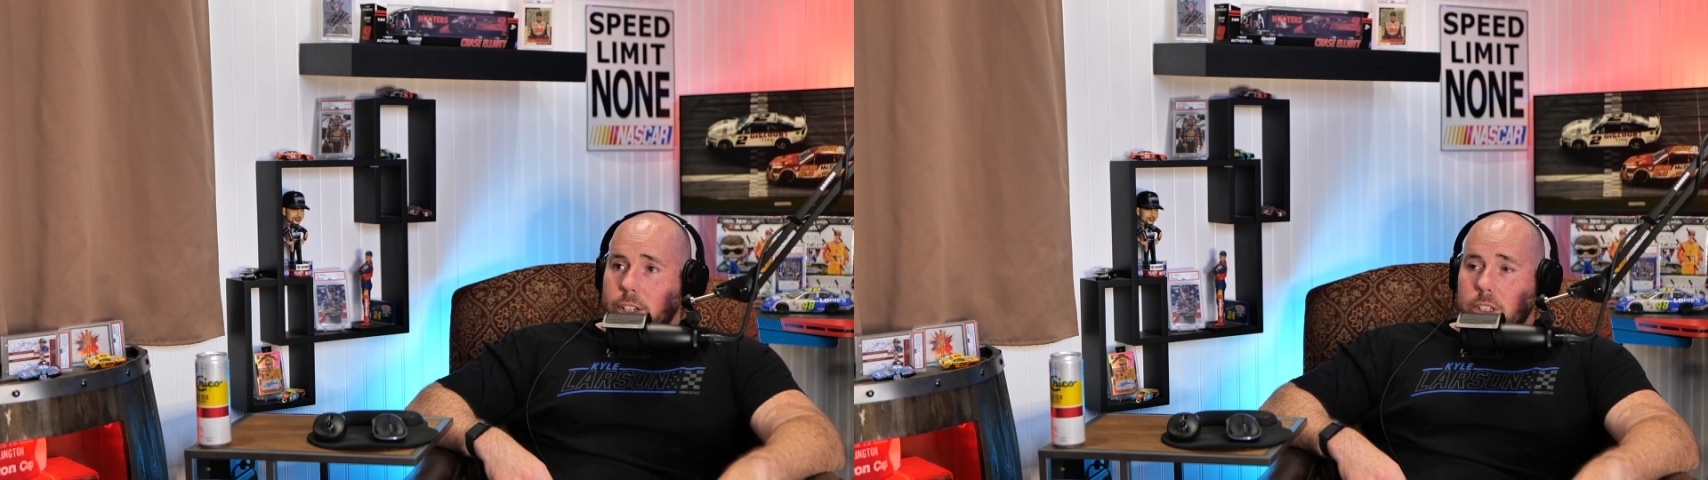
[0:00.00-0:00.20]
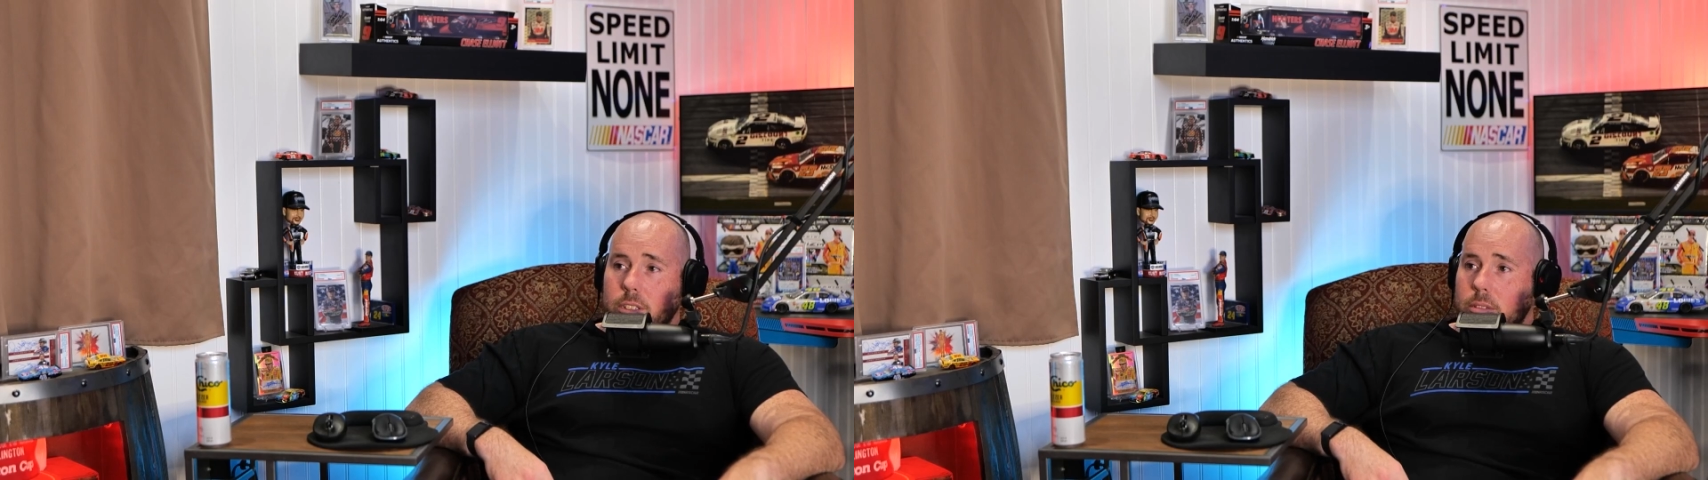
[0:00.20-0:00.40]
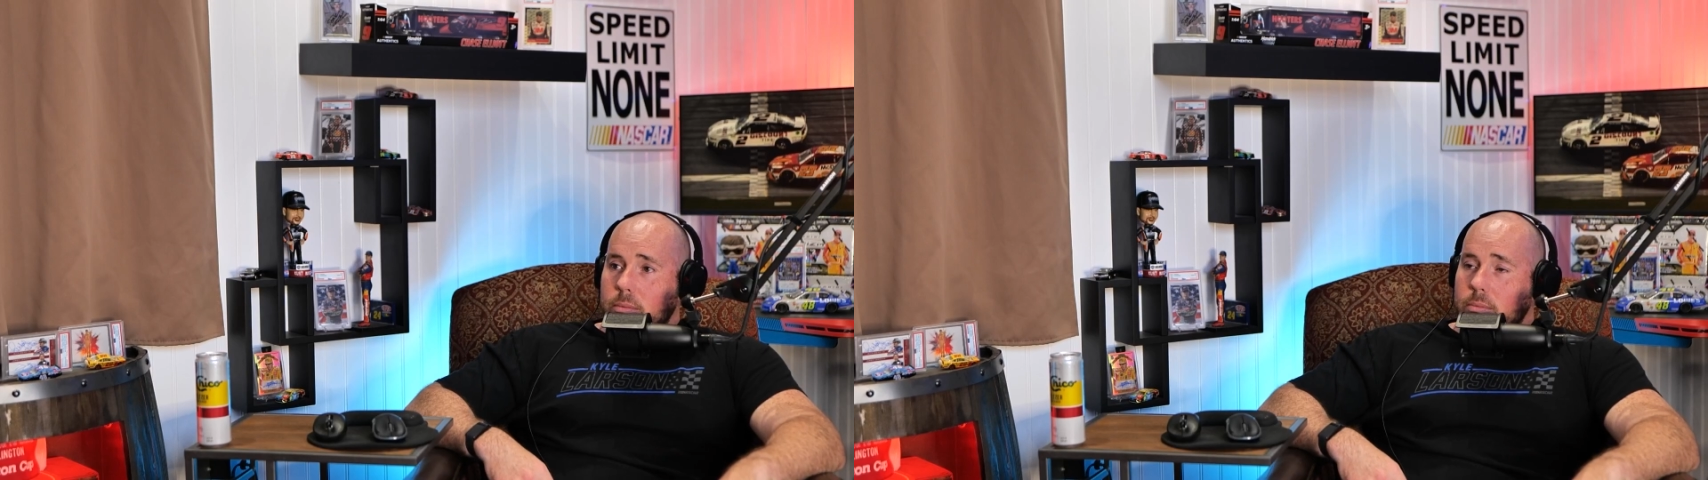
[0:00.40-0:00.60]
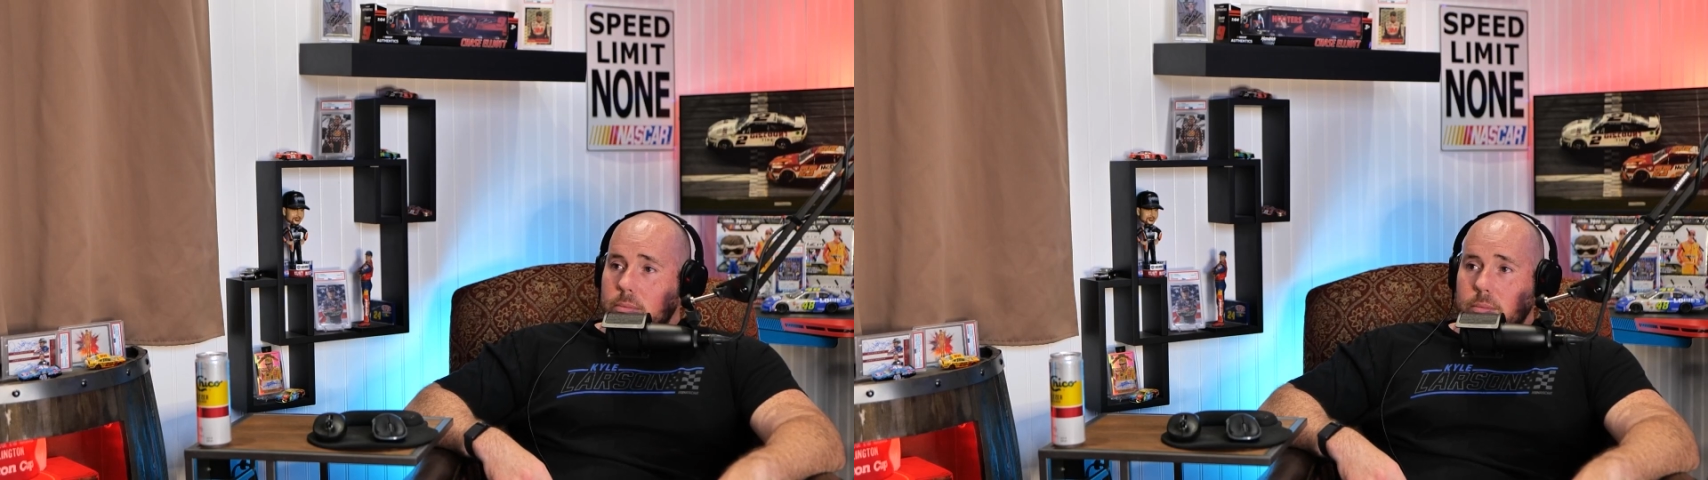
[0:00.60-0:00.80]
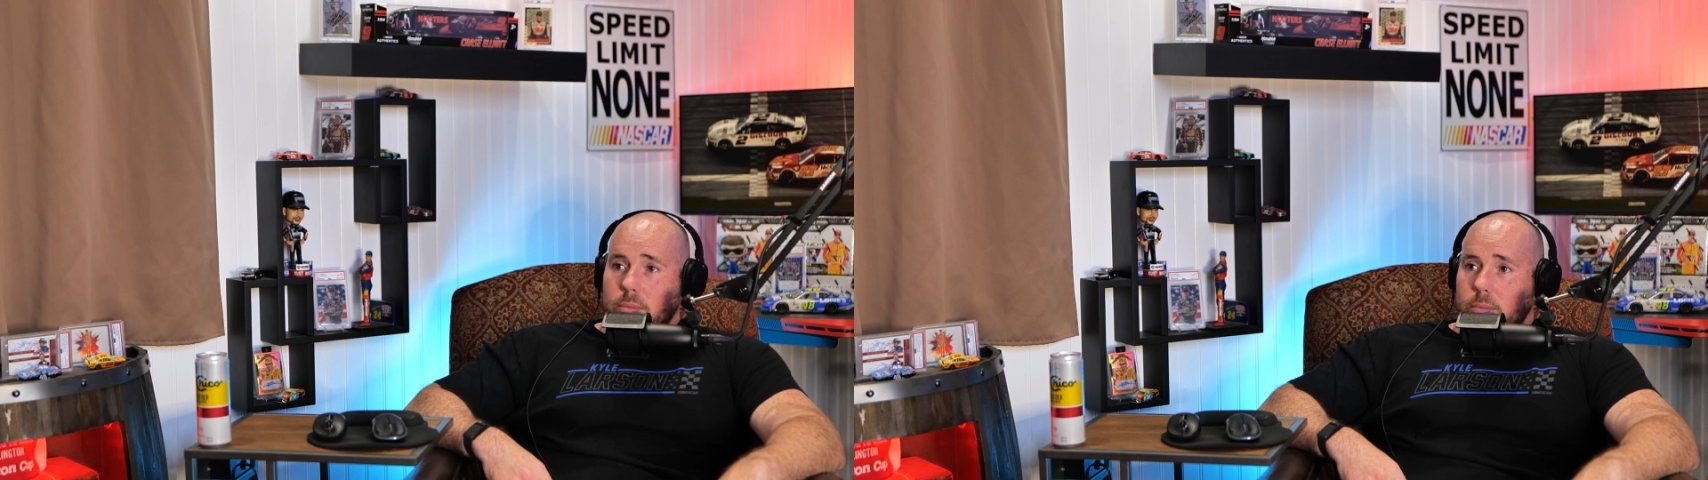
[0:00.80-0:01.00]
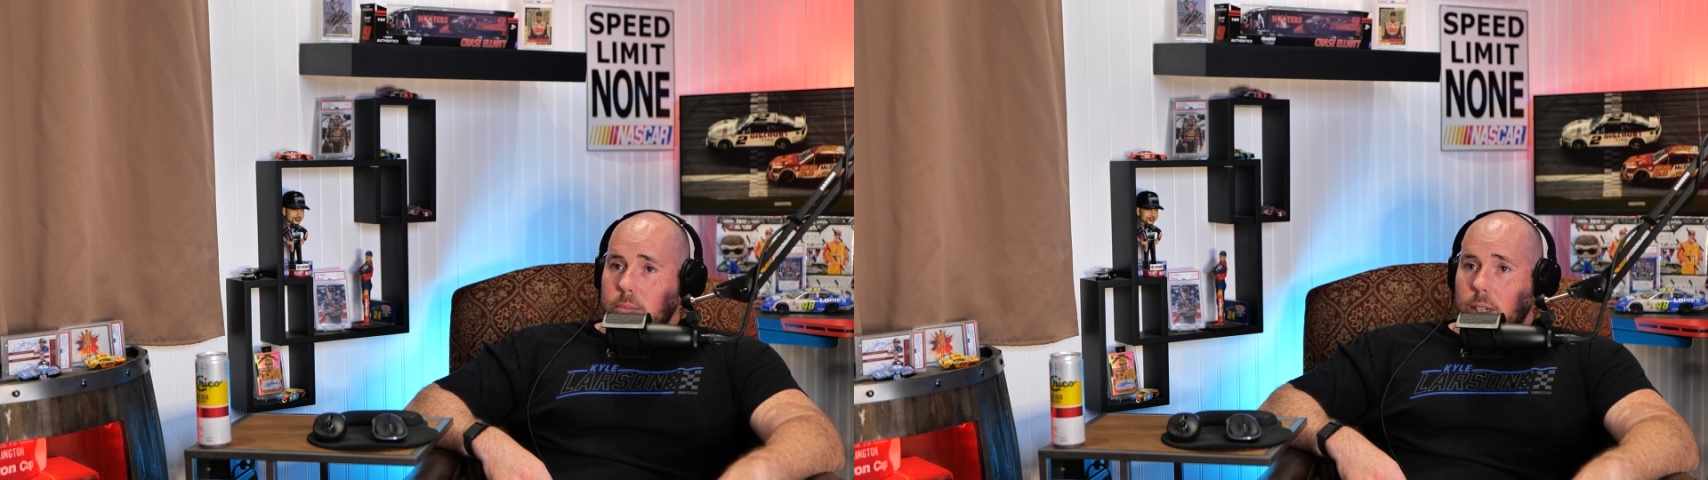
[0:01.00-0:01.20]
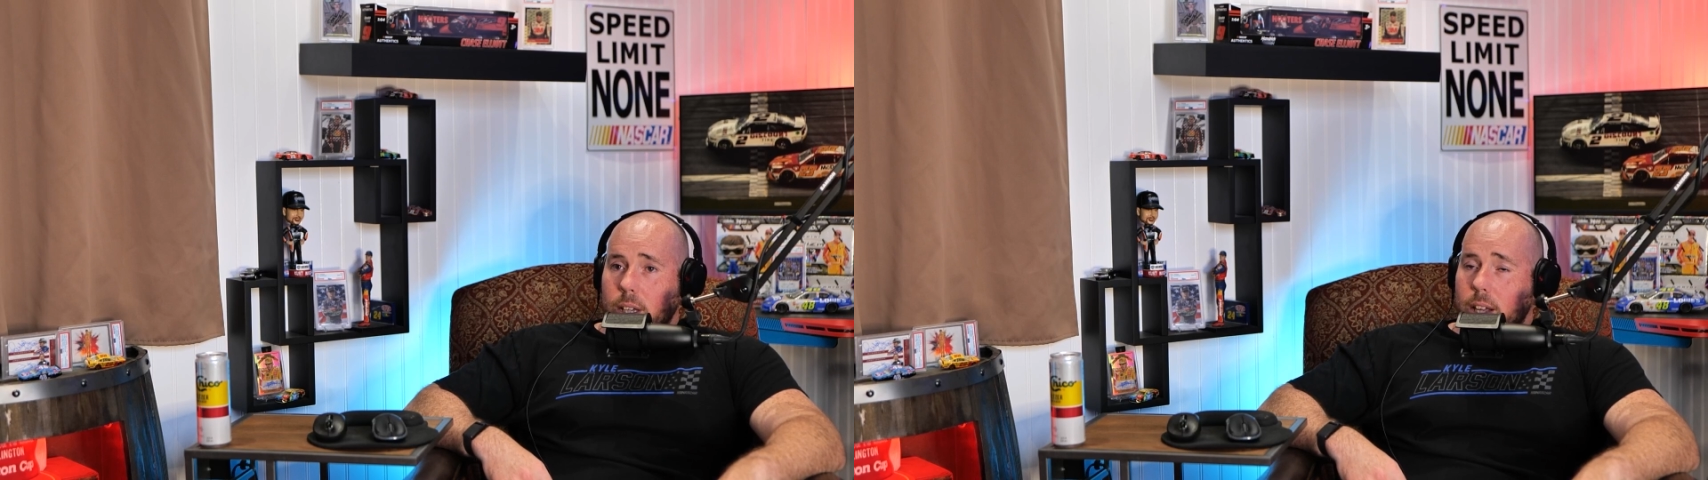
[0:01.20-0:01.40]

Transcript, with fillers: just uh,